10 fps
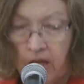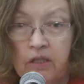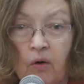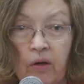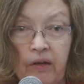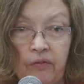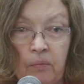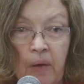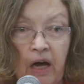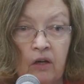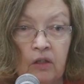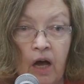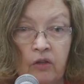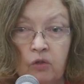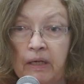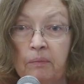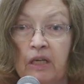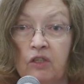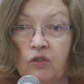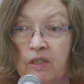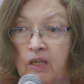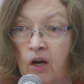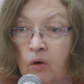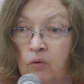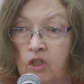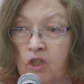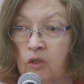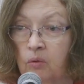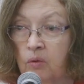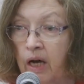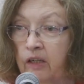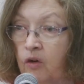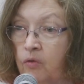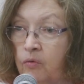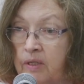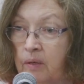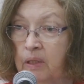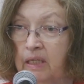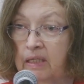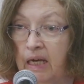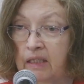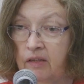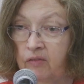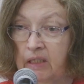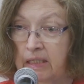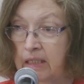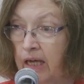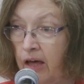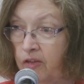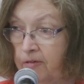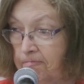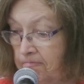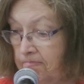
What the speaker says: So I'll give you about 20 minutes or so to kind of go through some of these activities together.